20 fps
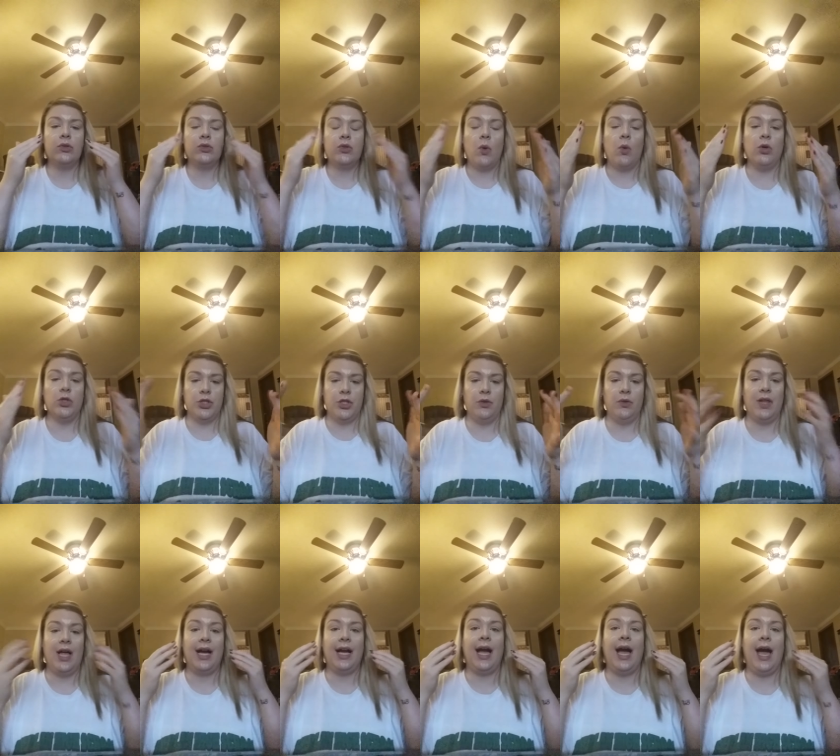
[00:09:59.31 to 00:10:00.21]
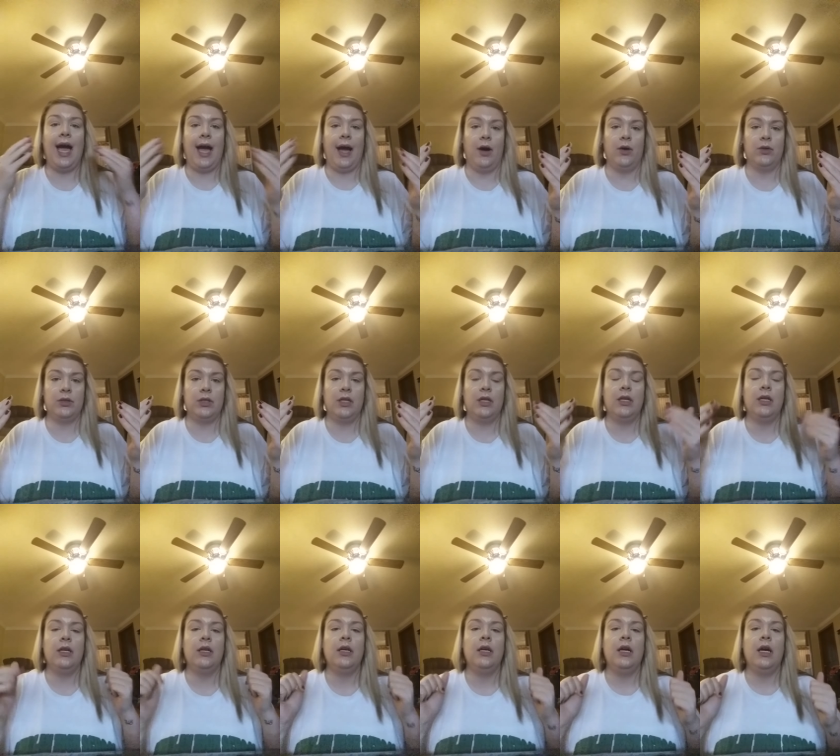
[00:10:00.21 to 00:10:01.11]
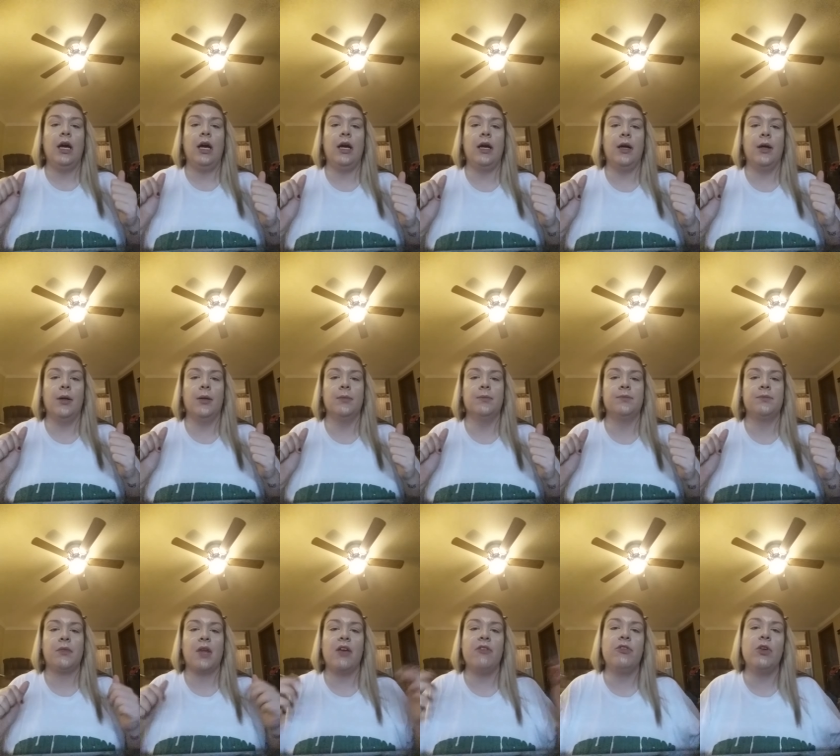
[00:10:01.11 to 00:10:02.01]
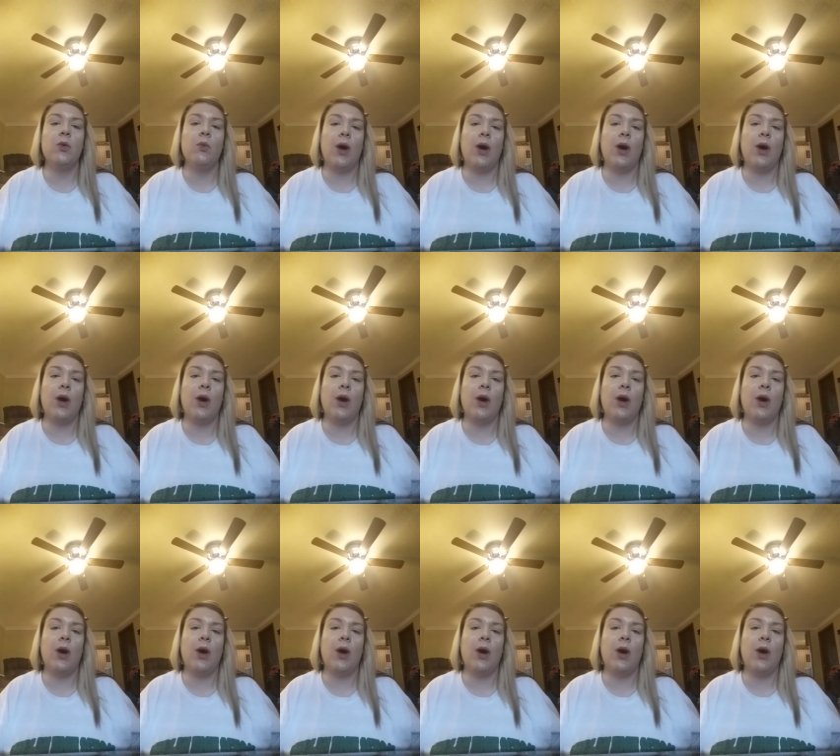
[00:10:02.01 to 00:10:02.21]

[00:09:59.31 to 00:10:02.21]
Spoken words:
towards you, like out. If you